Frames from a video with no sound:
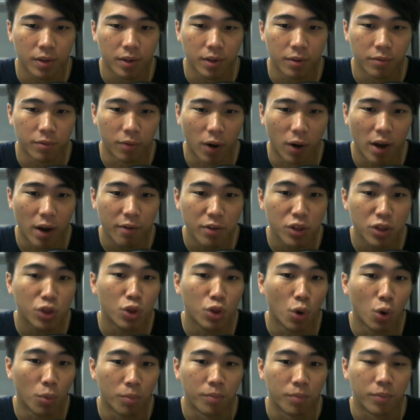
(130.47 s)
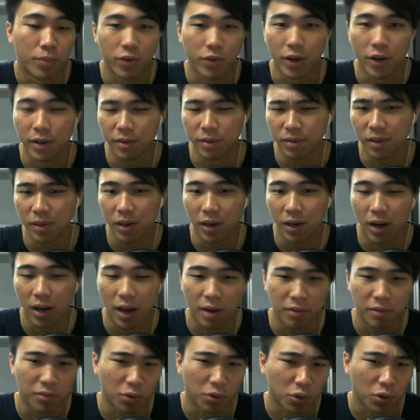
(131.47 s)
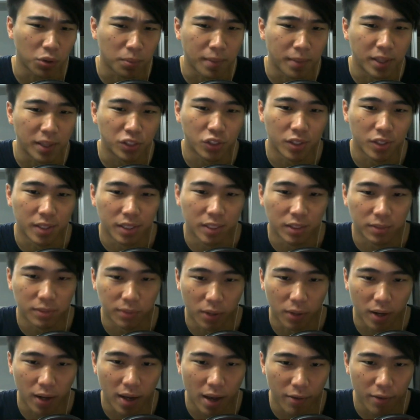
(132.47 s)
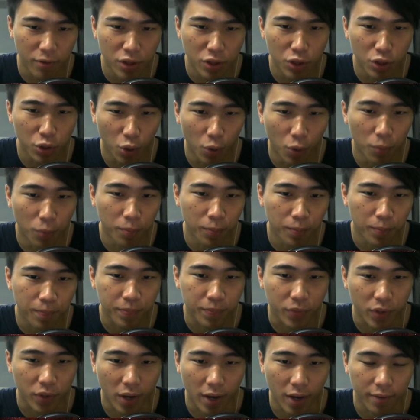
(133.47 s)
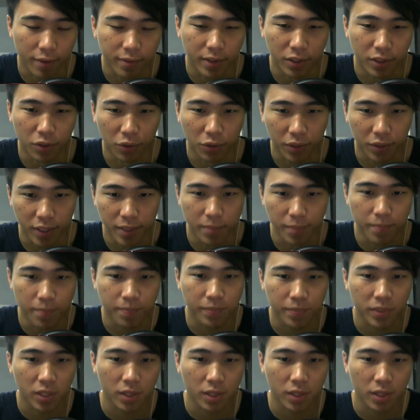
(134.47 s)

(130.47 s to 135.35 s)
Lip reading: For every gnome, right, I forgot to mention this, for every gnome you have in your team,